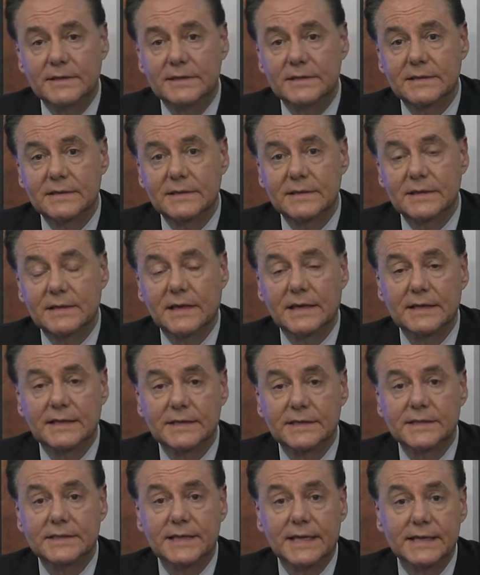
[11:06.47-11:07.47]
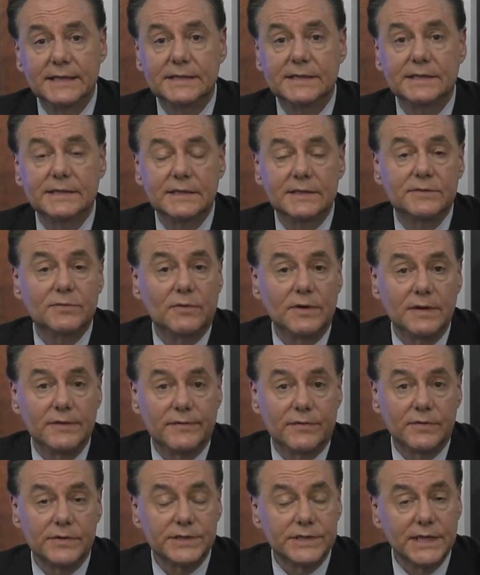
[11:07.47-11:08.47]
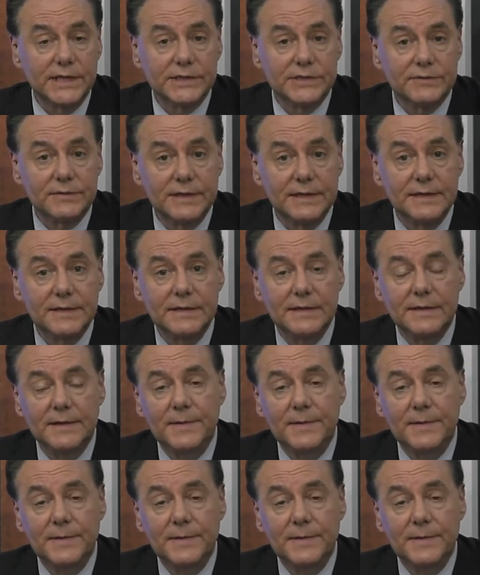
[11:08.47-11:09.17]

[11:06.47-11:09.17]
in the United States in the 21st century.